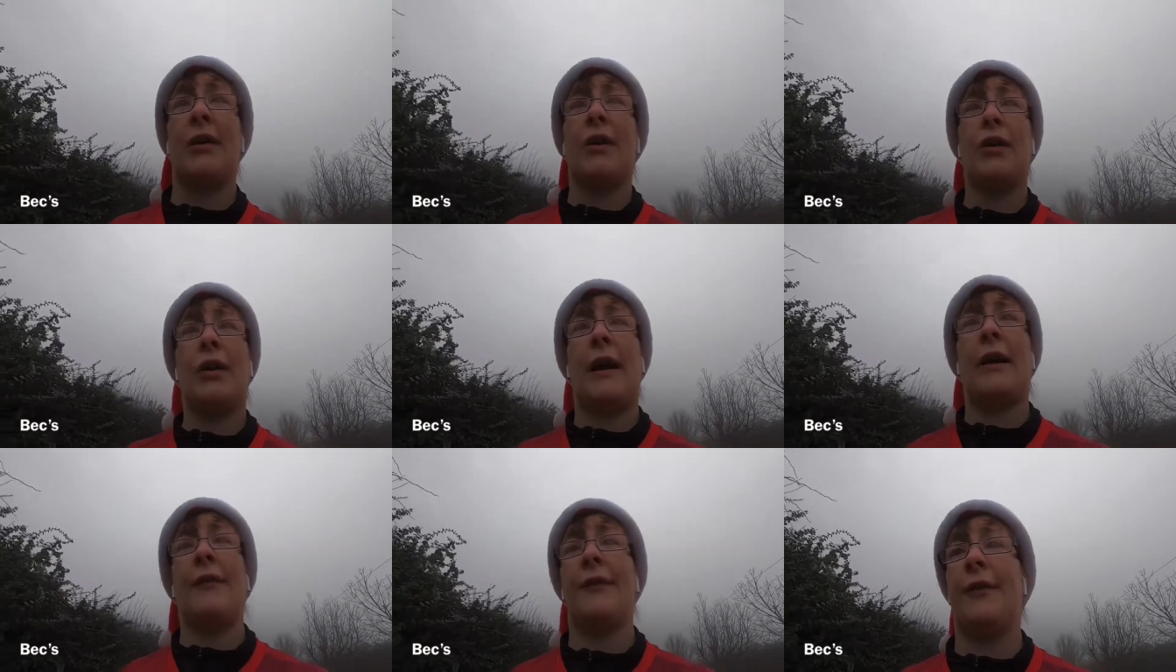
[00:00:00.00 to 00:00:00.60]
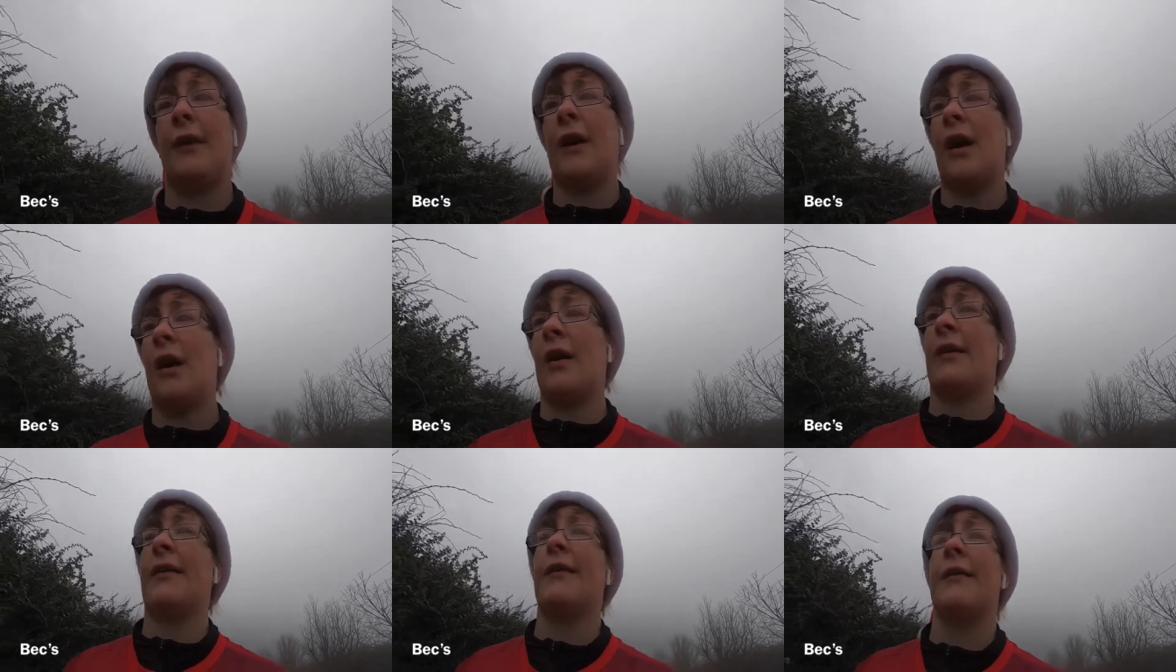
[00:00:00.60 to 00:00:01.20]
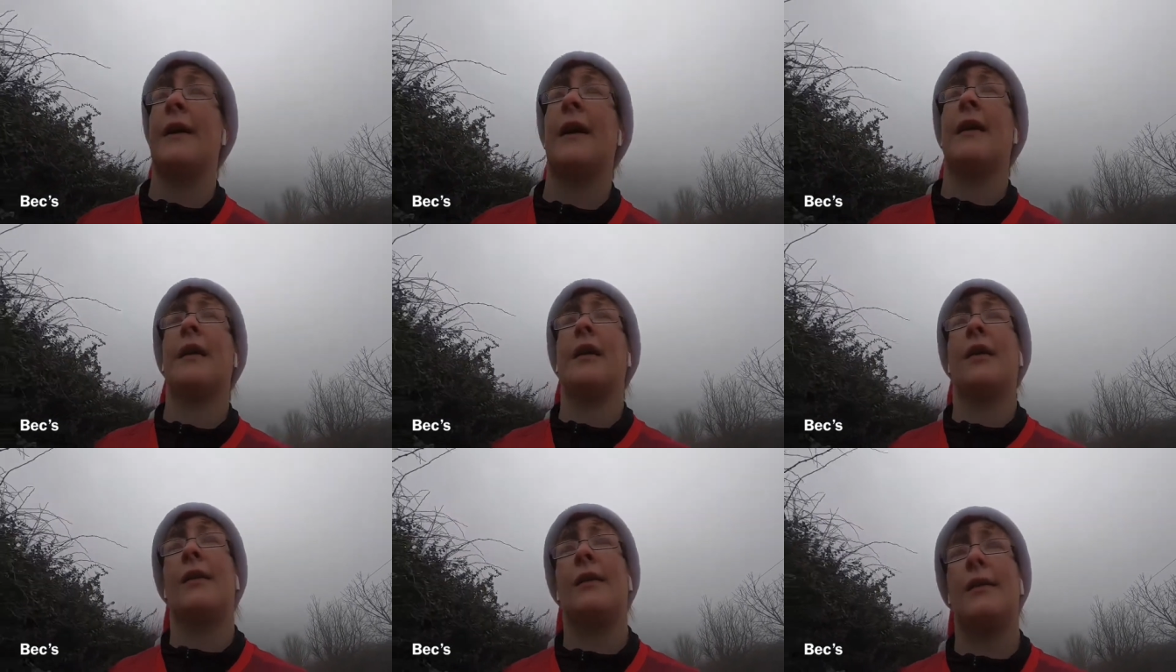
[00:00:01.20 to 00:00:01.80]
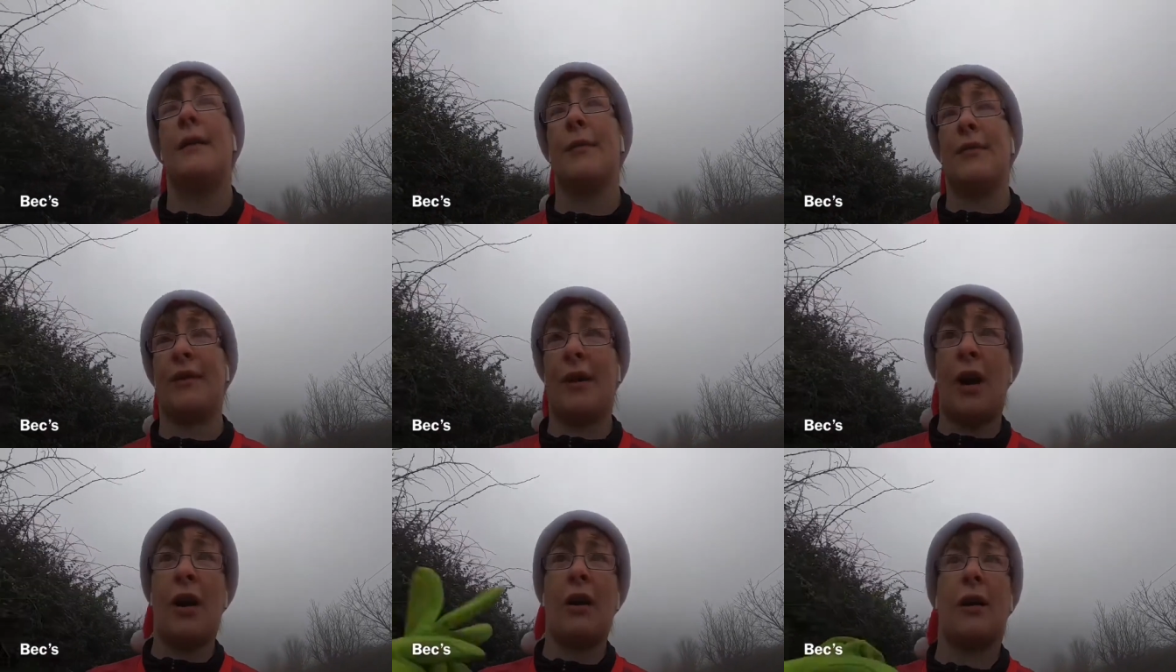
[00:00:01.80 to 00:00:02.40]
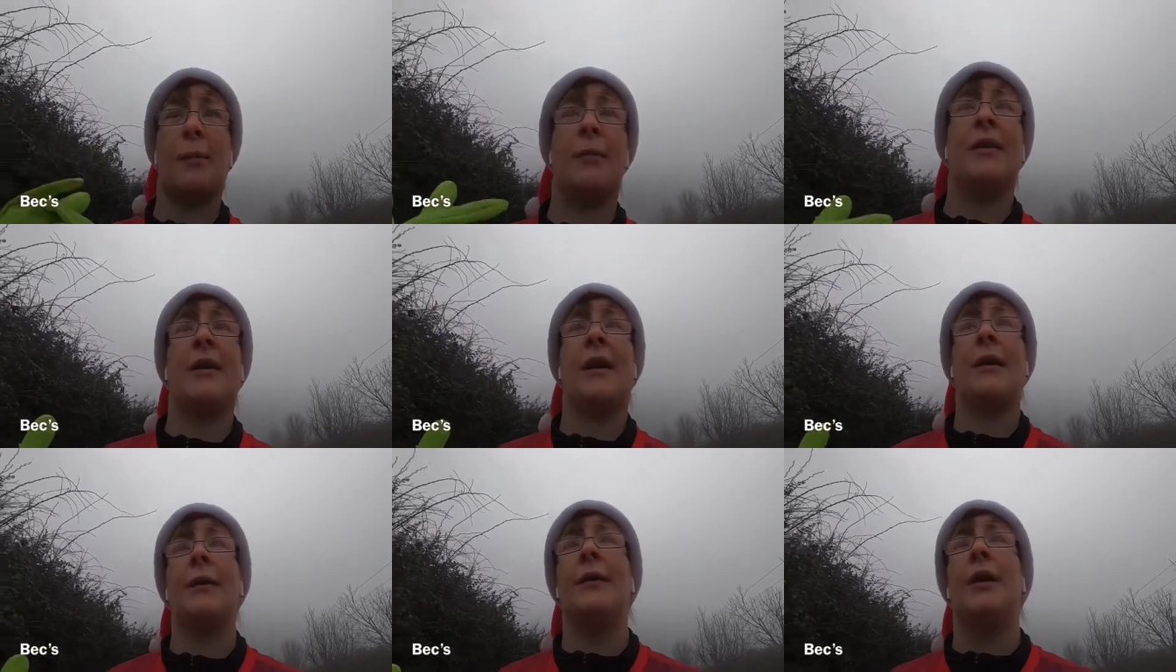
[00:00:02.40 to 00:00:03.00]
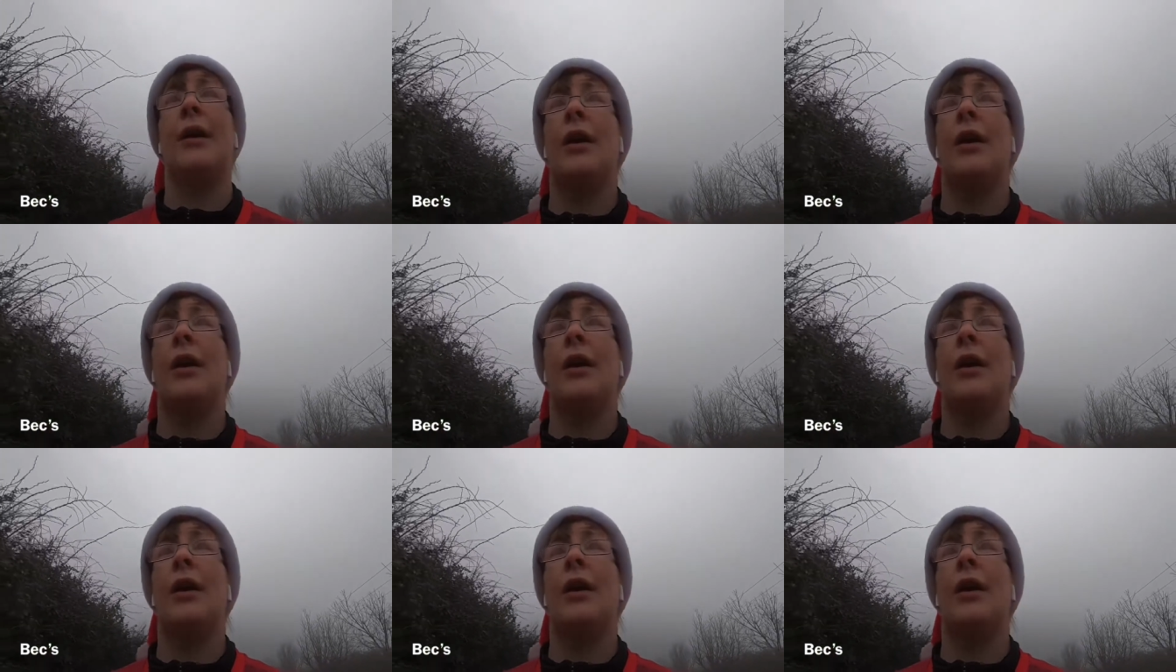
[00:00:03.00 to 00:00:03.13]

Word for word: to look out for cars and that because there was a car coming down